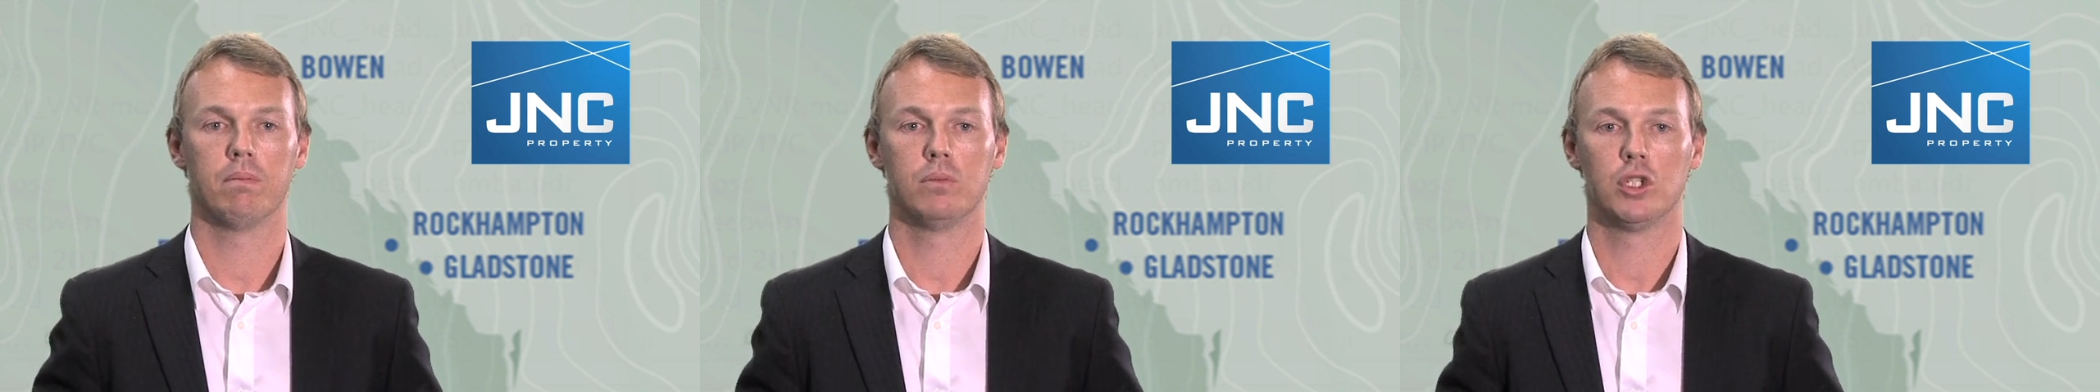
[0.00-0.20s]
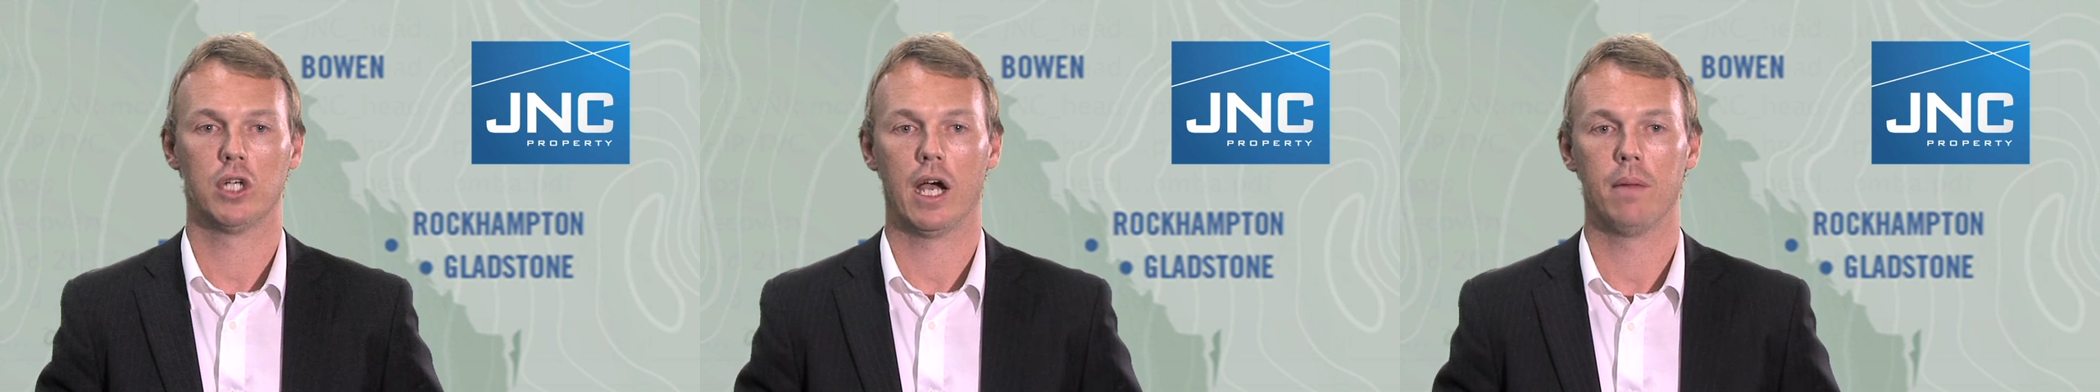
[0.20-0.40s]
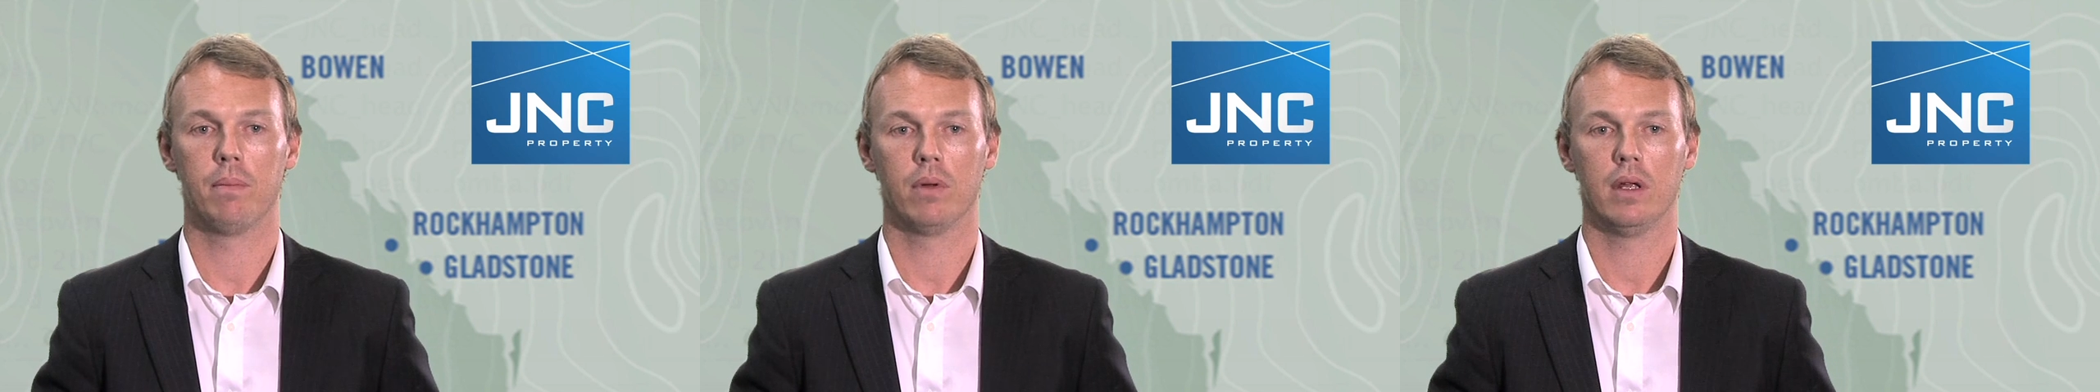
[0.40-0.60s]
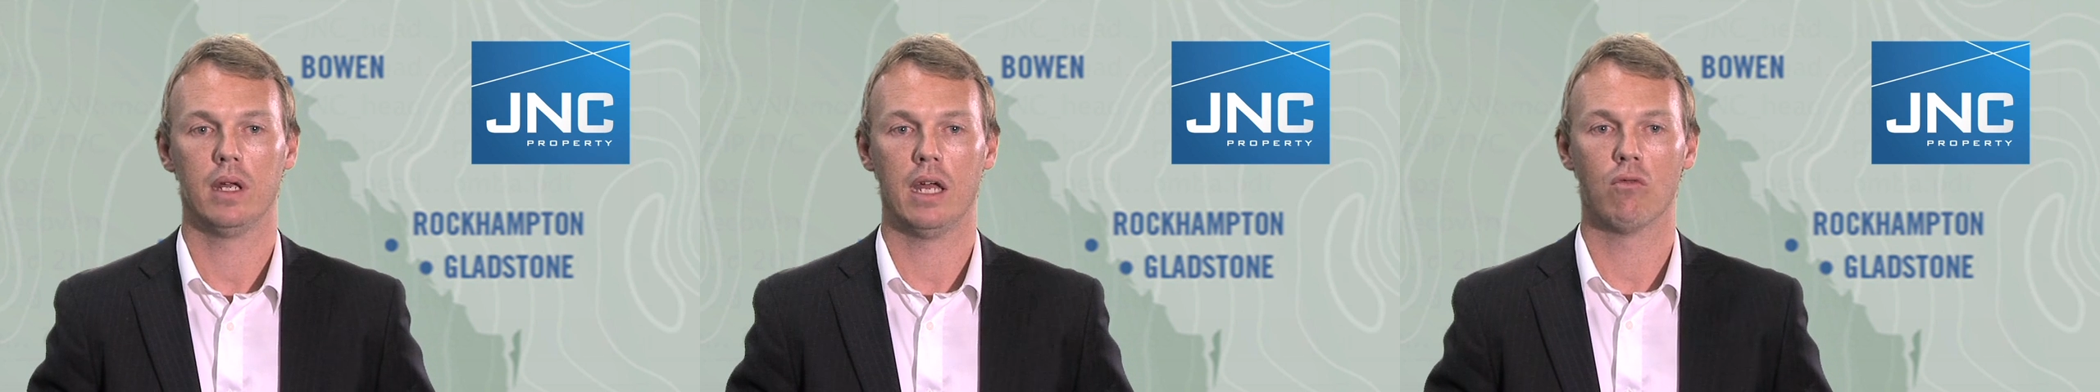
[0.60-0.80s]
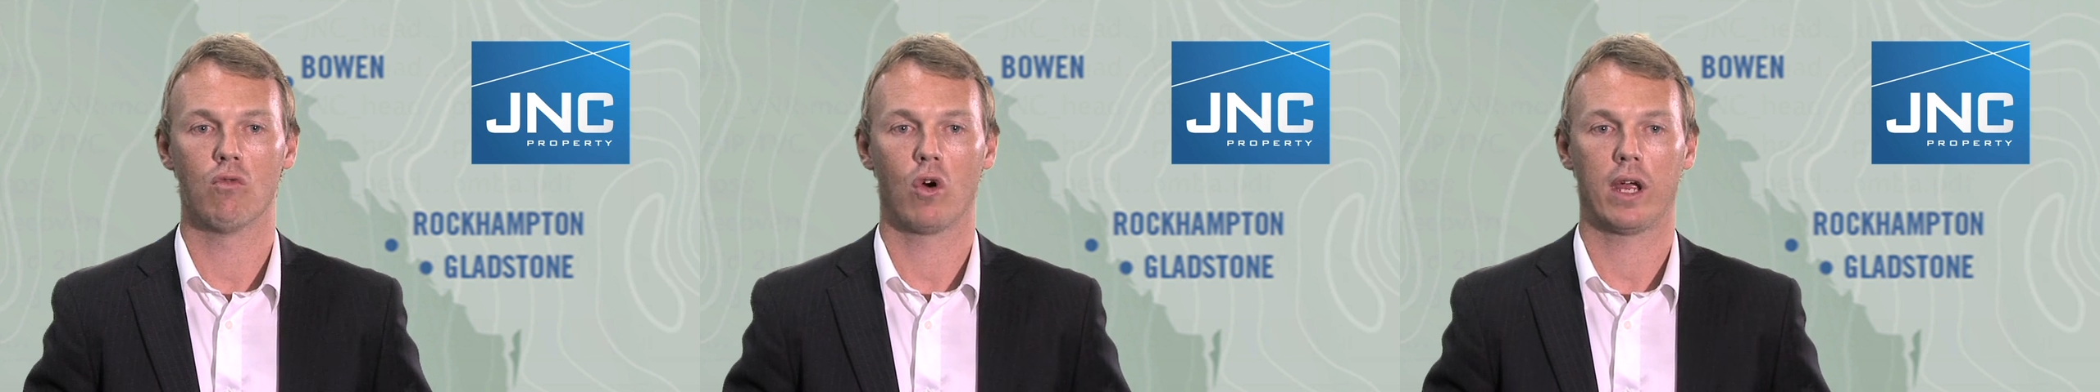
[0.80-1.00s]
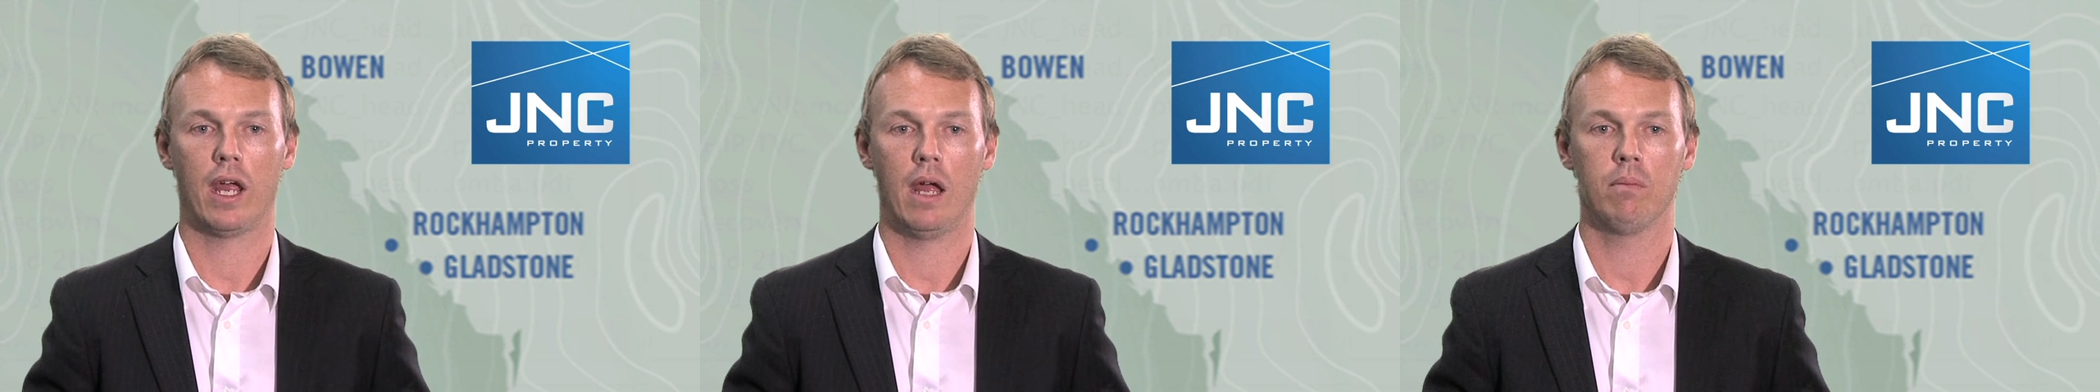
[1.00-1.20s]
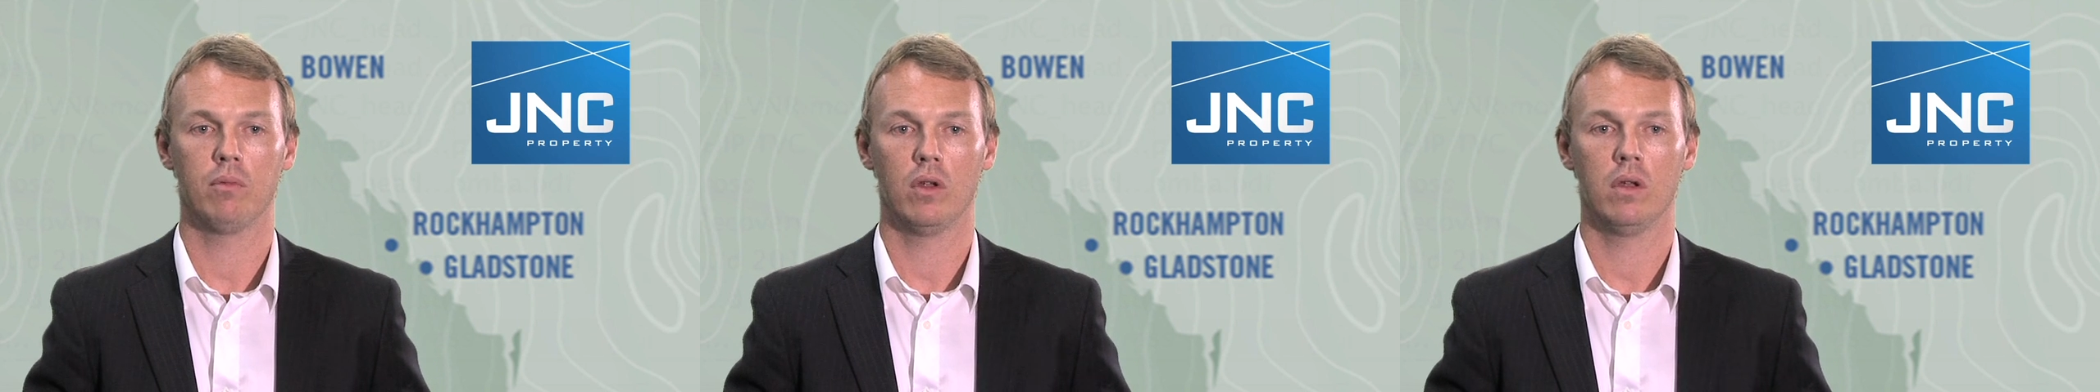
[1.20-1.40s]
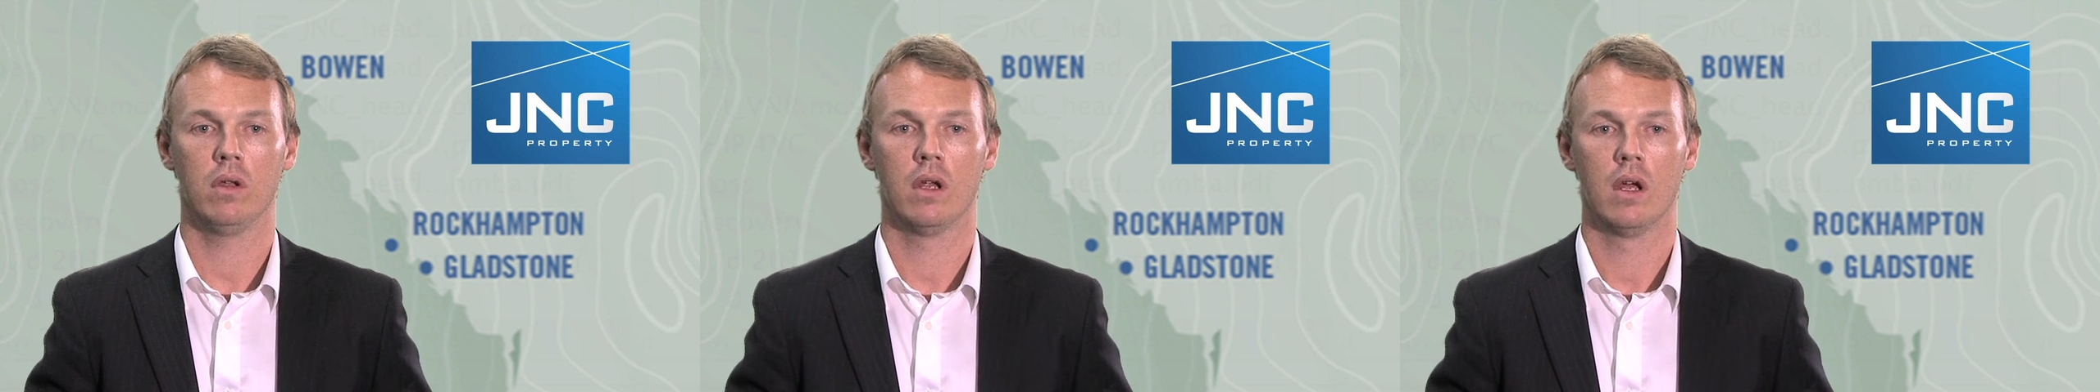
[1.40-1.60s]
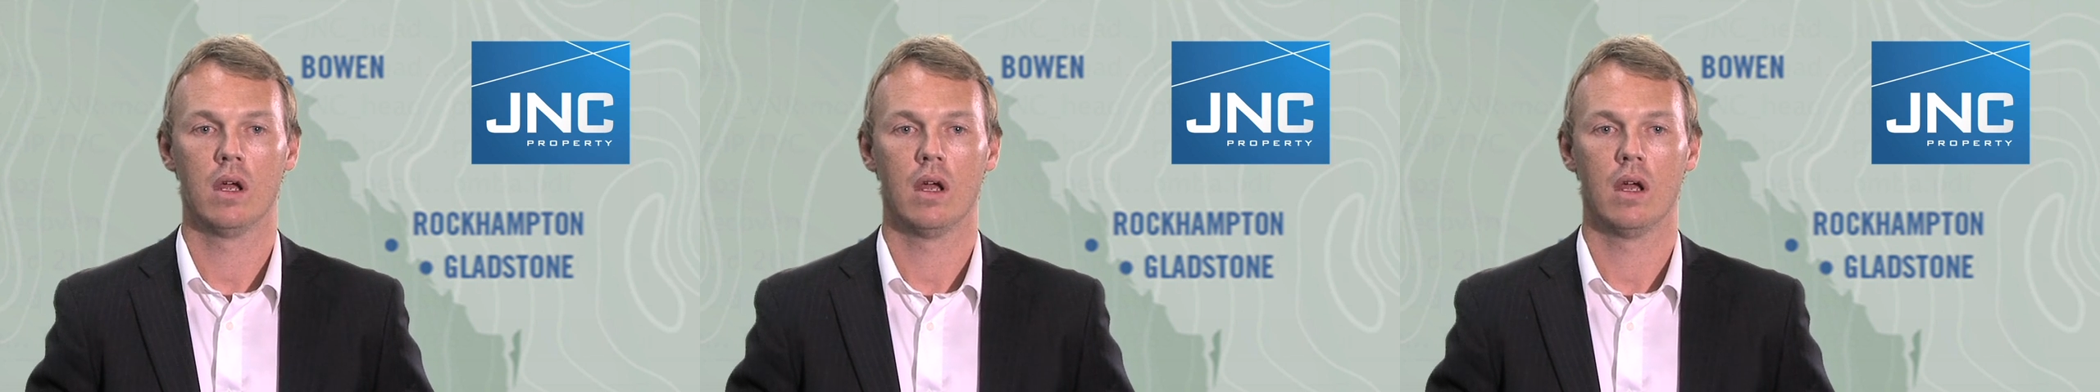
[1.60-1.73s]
shape in Rockhampton,